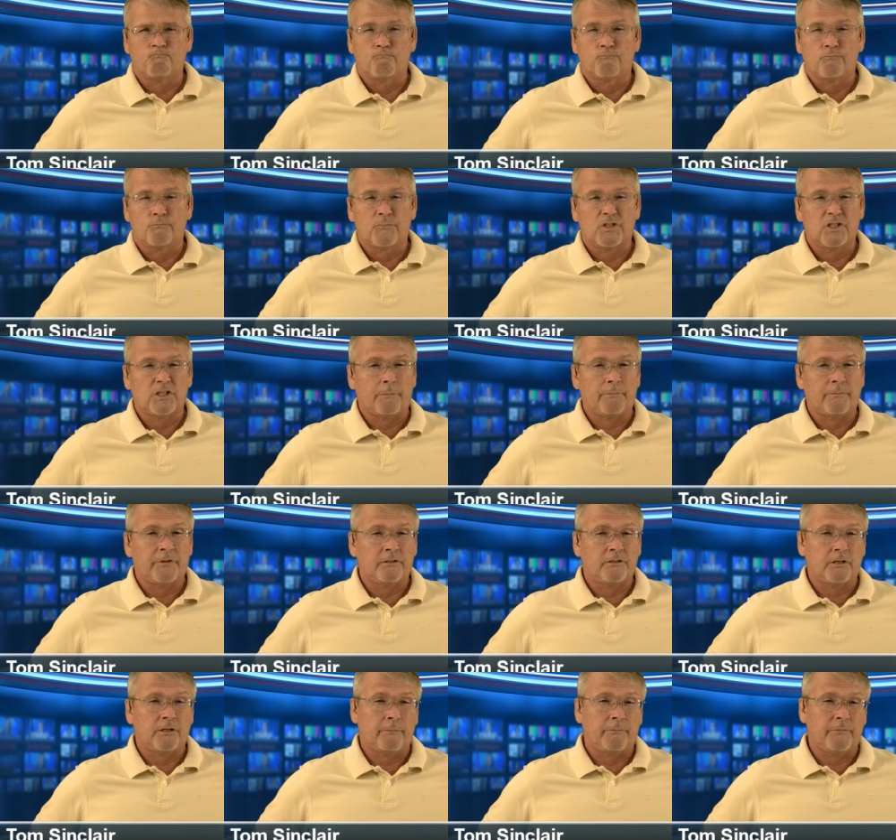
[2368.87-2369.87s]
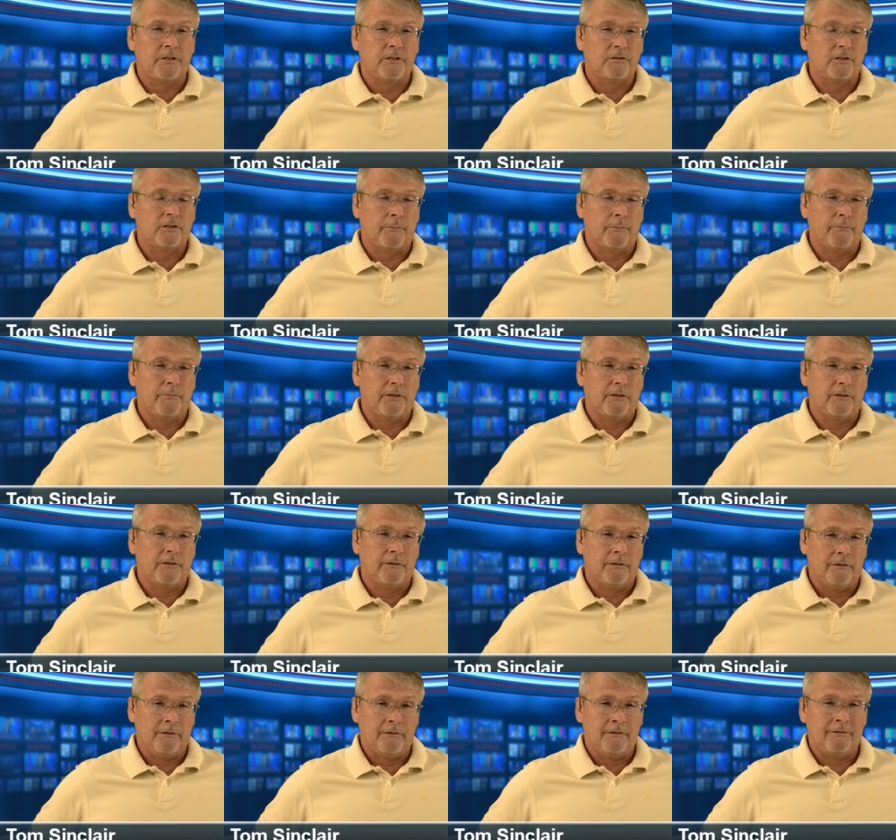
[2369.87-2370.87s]
something something something.
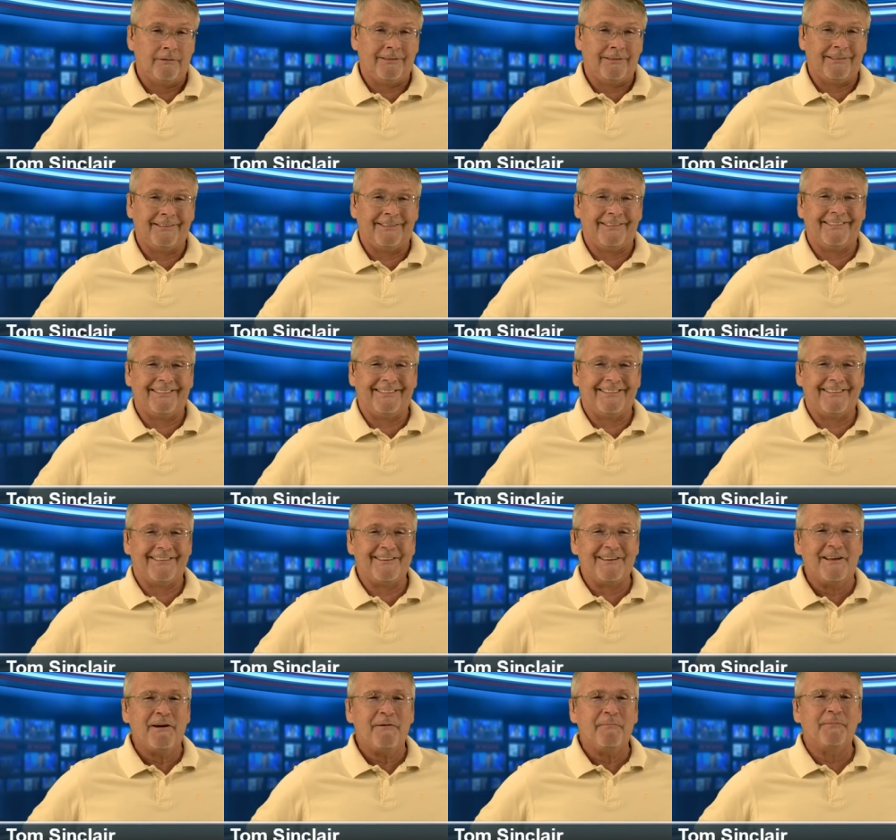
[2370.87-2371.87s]
But